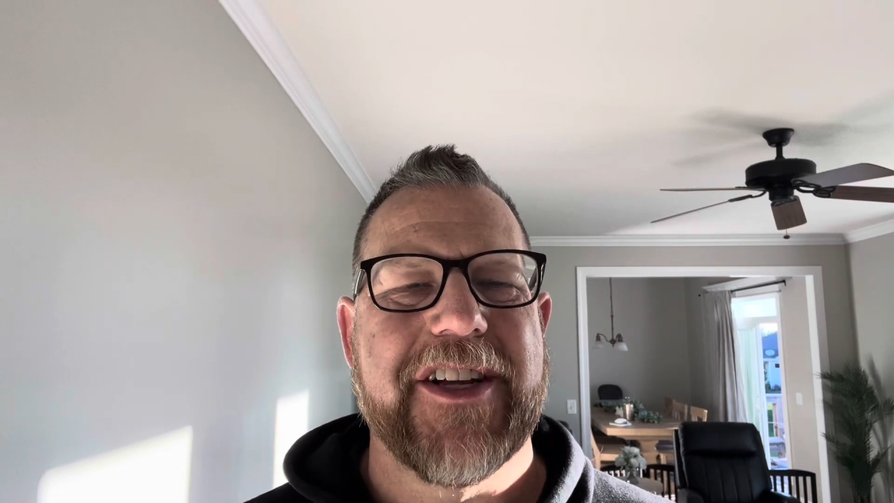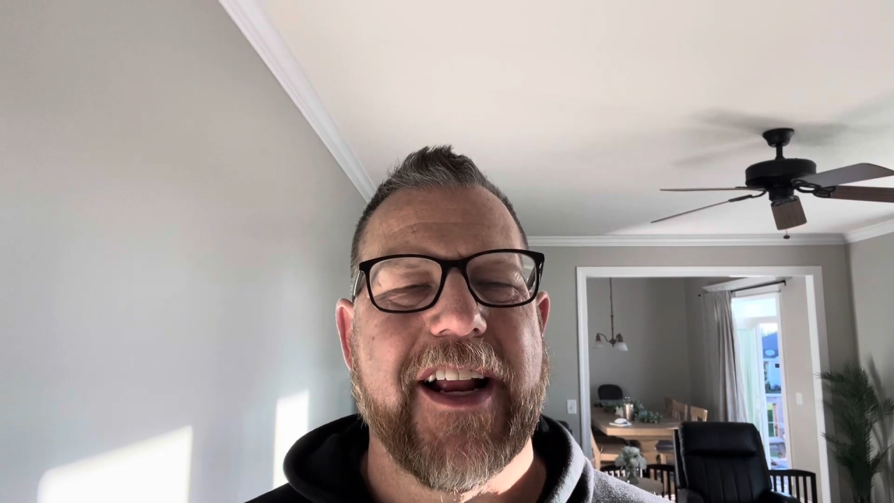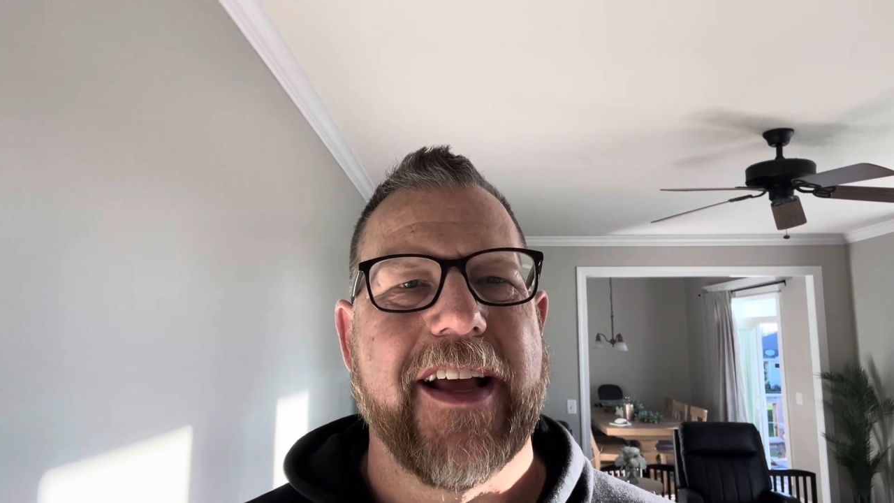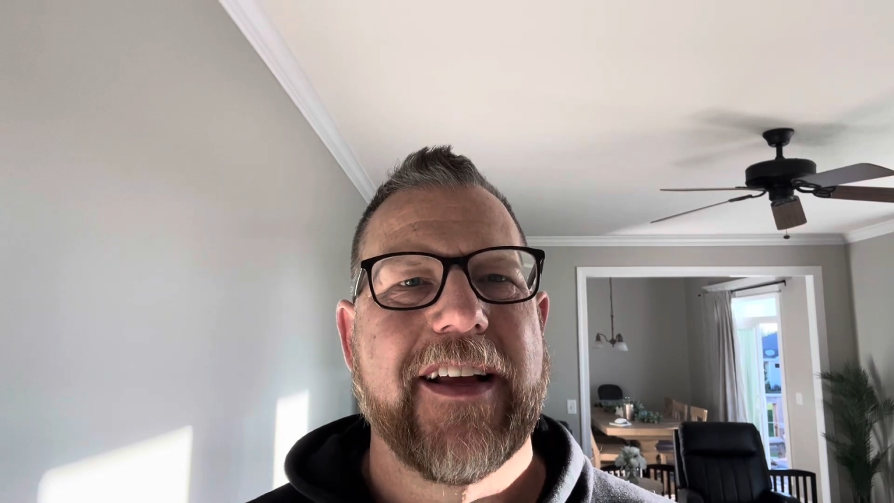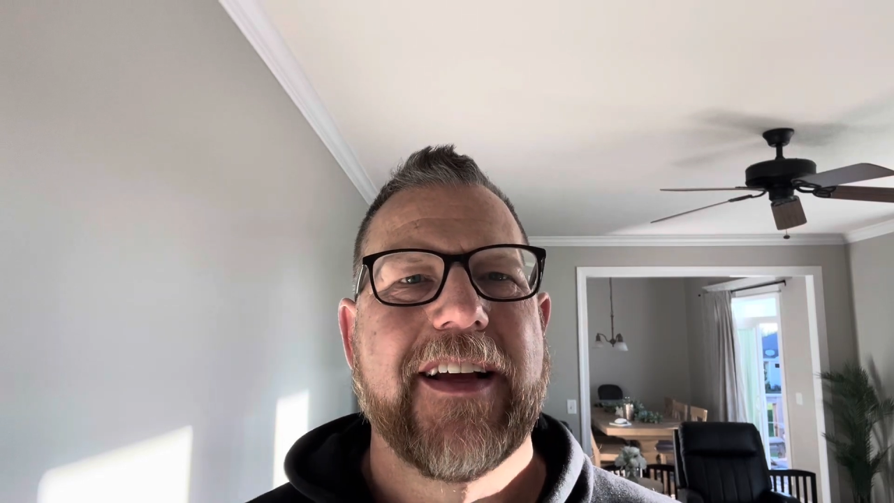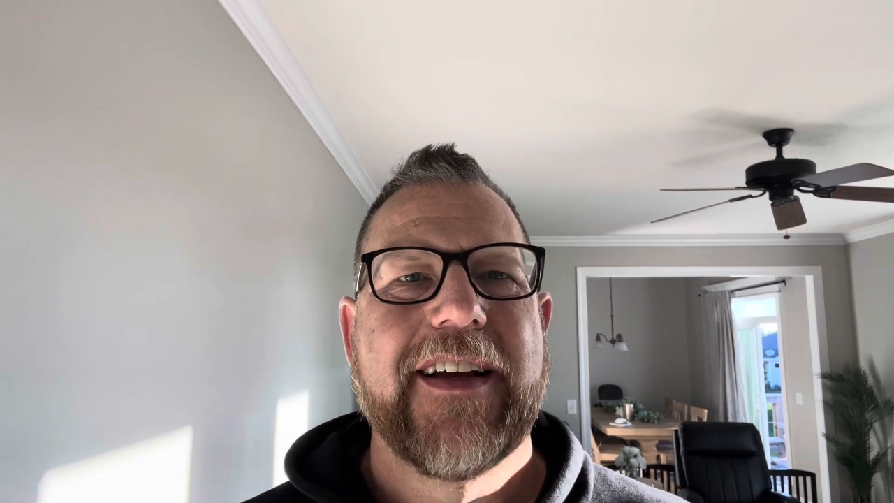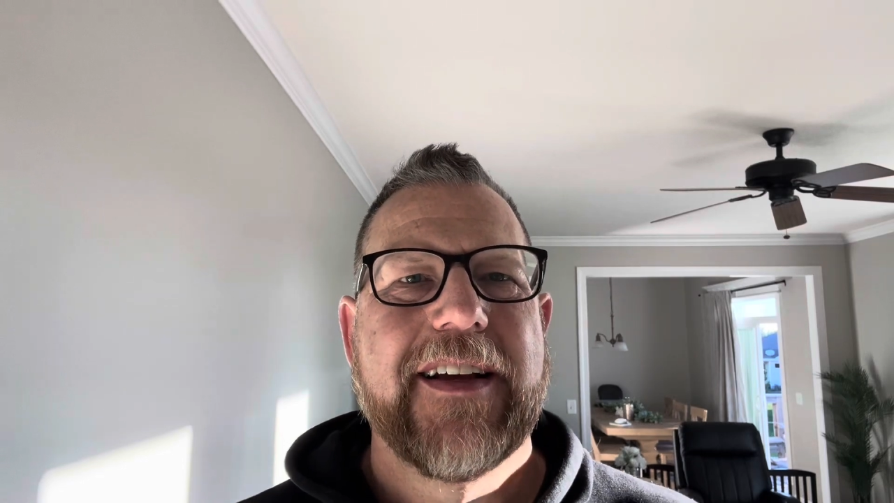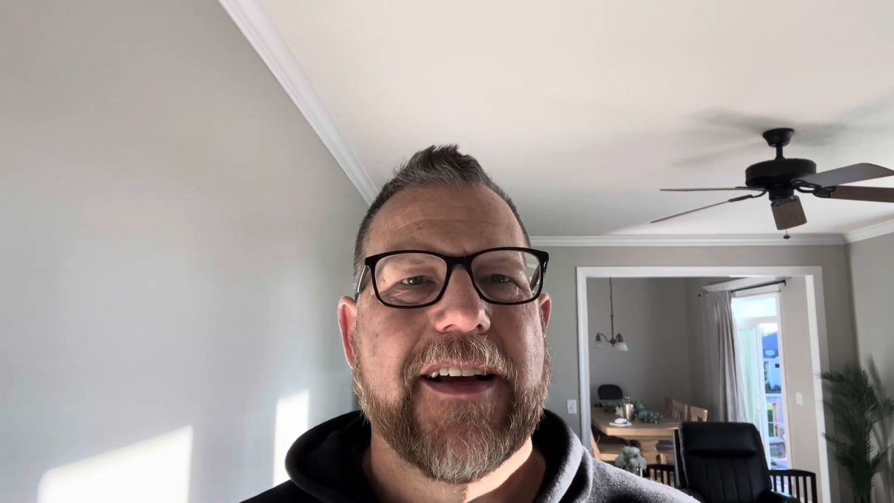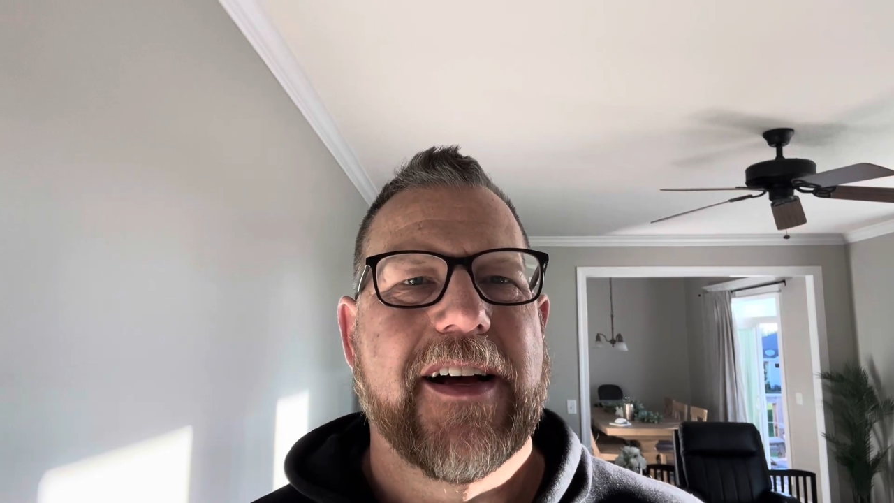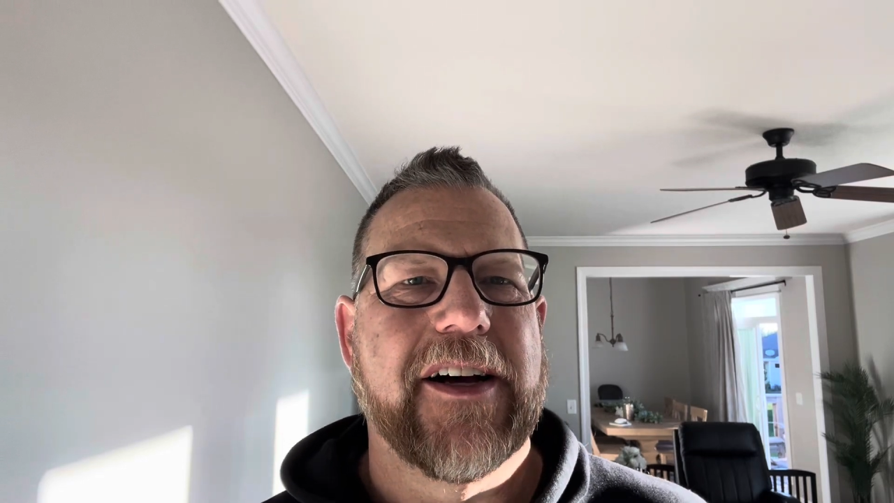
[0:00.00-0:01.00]
And I
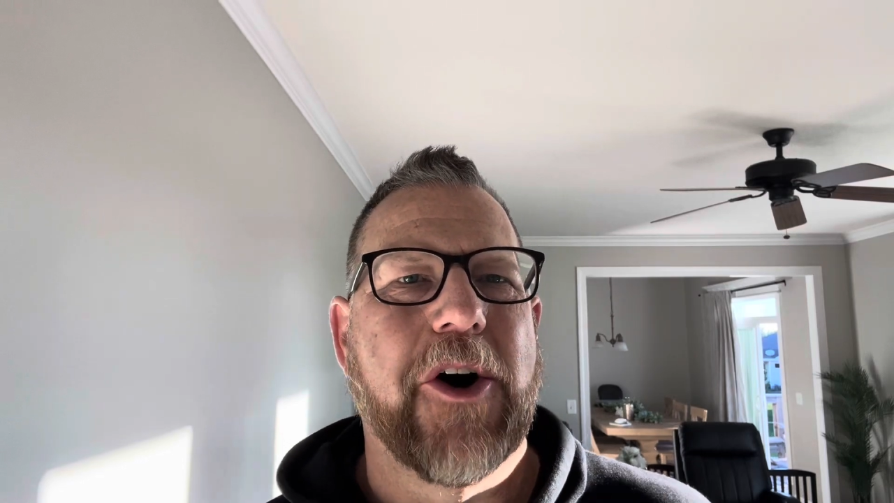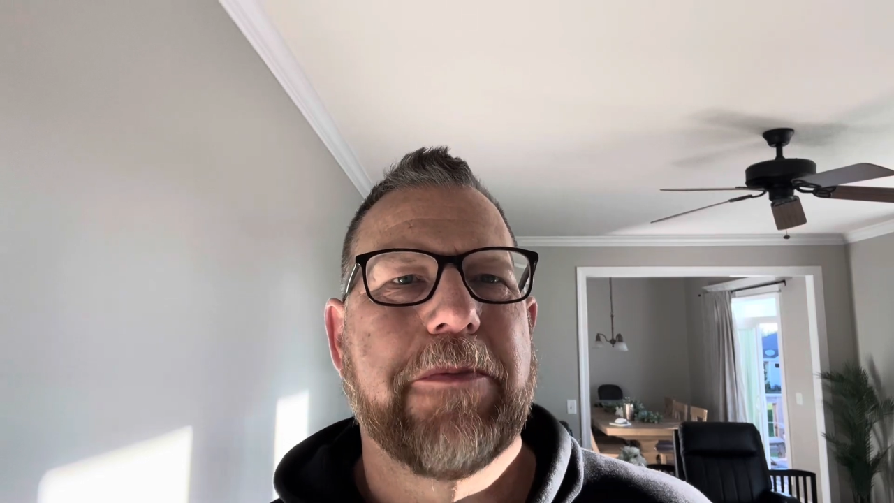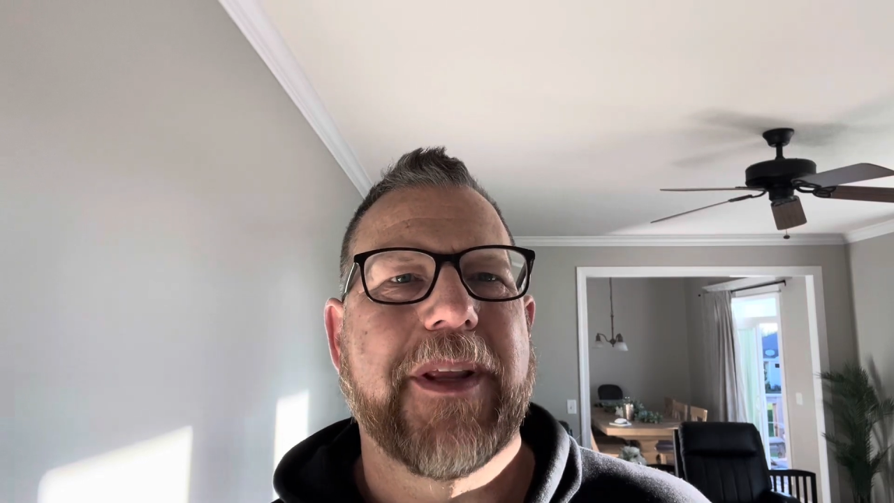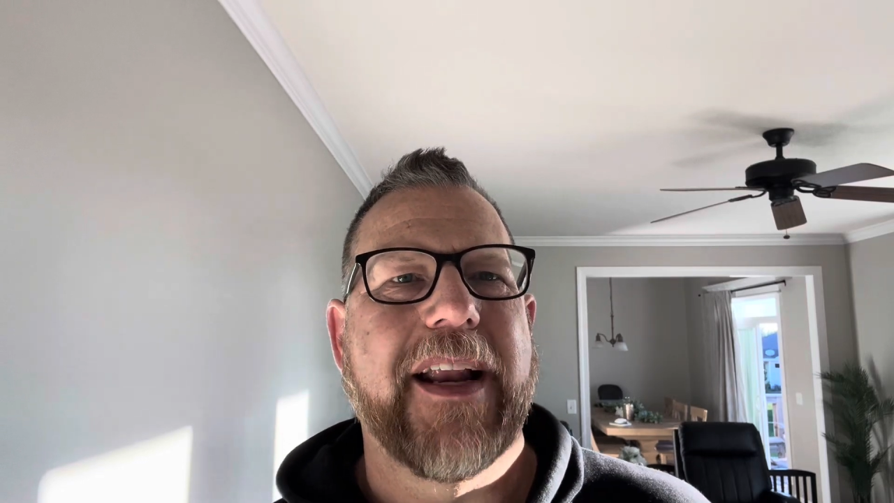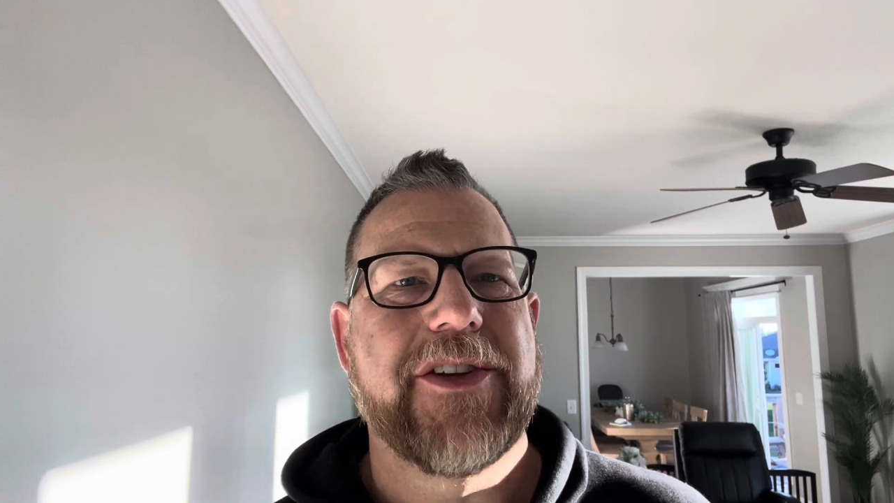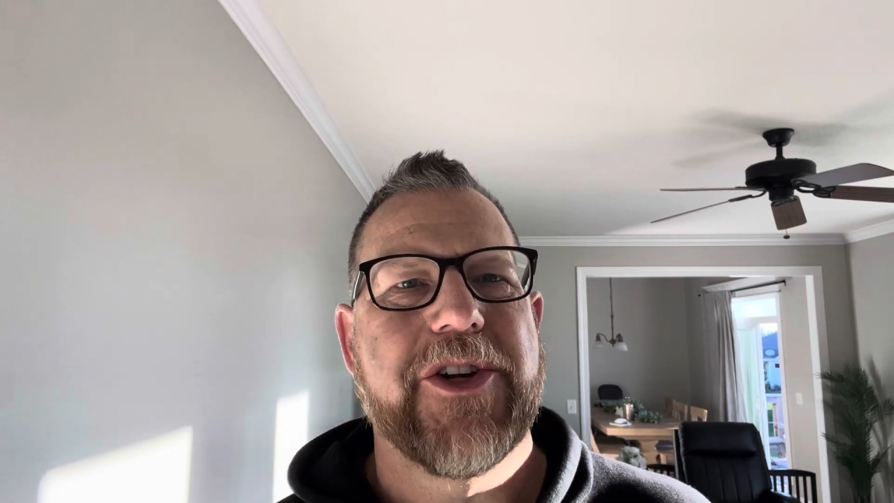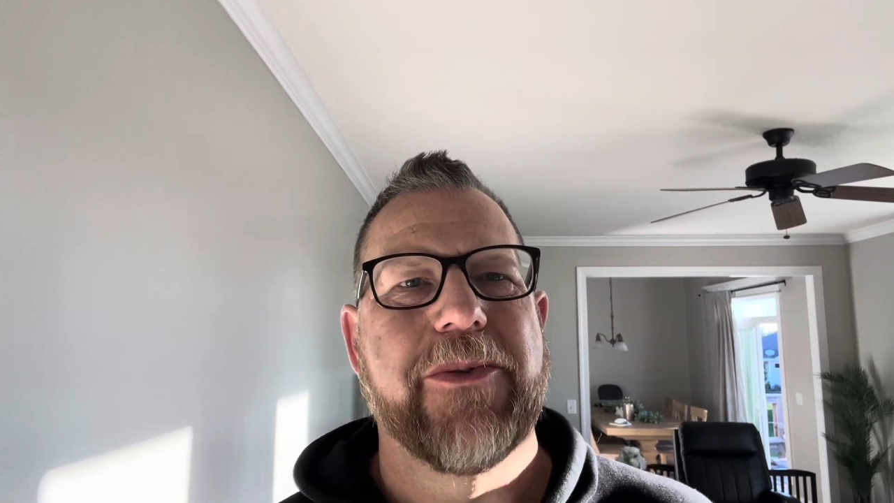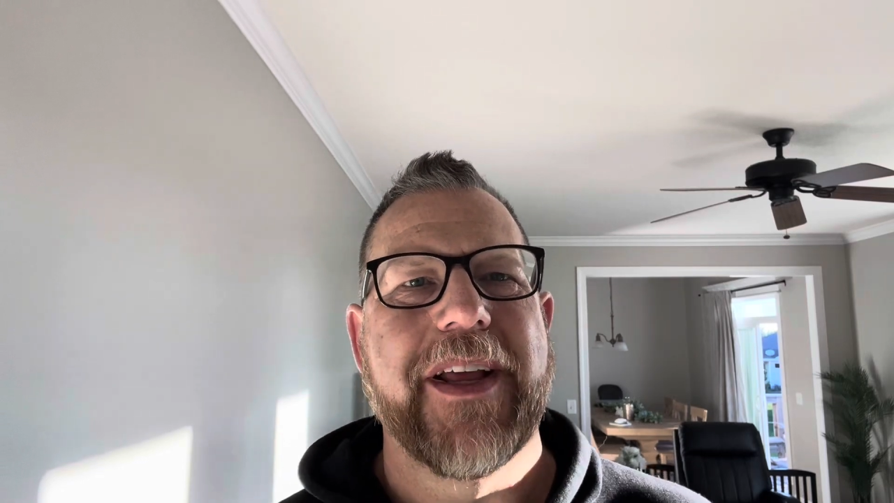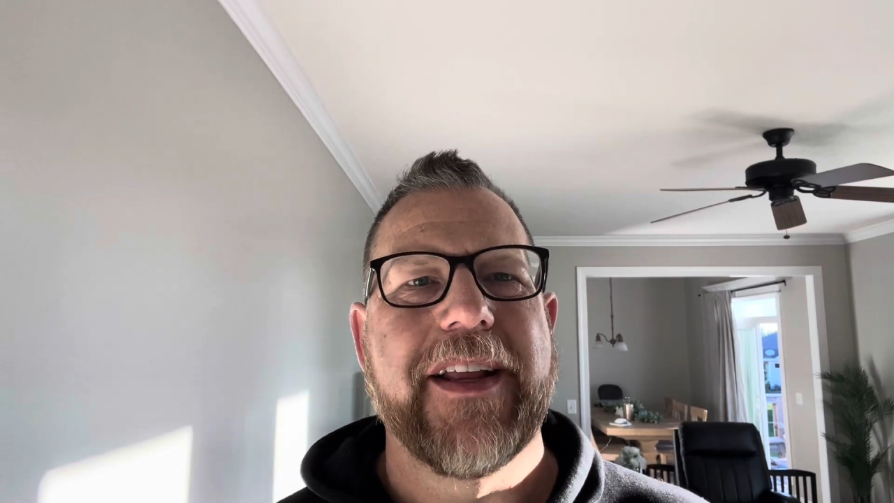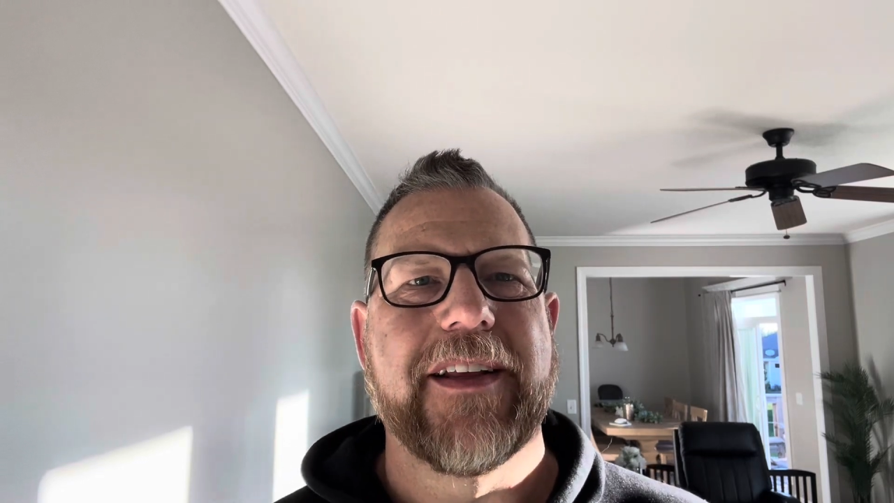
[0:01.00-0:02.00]
hope that as you're
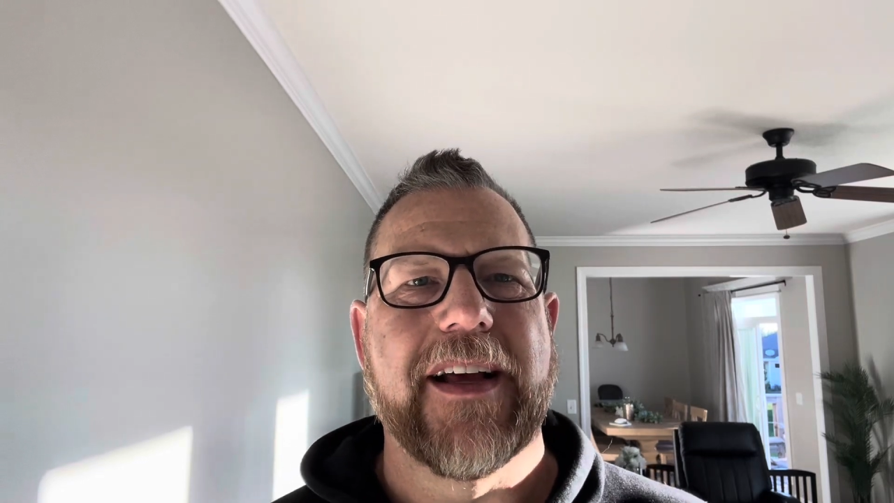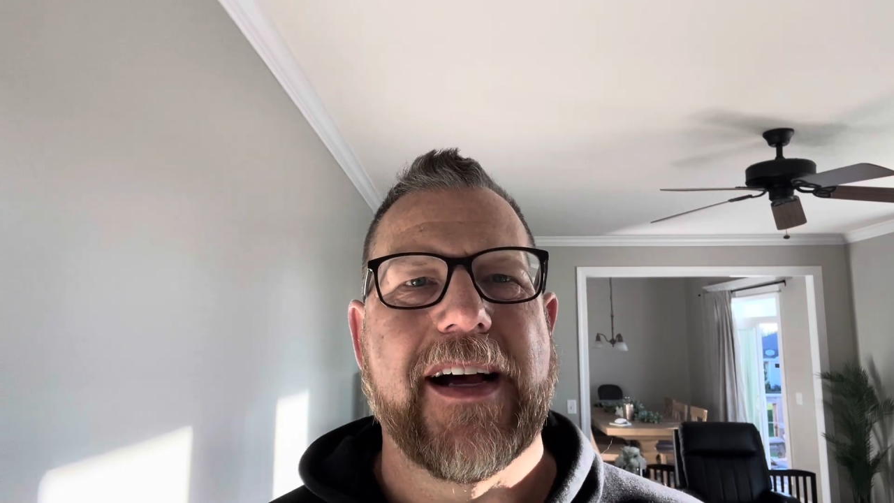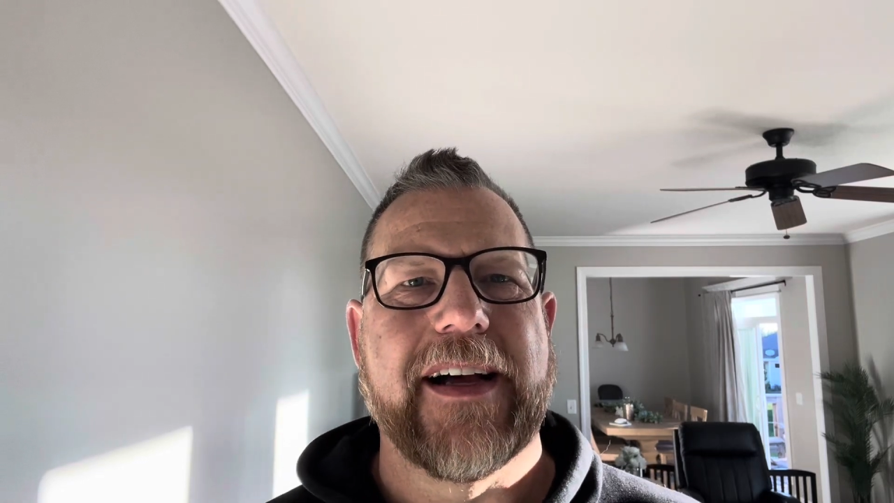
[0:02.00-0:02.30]
reading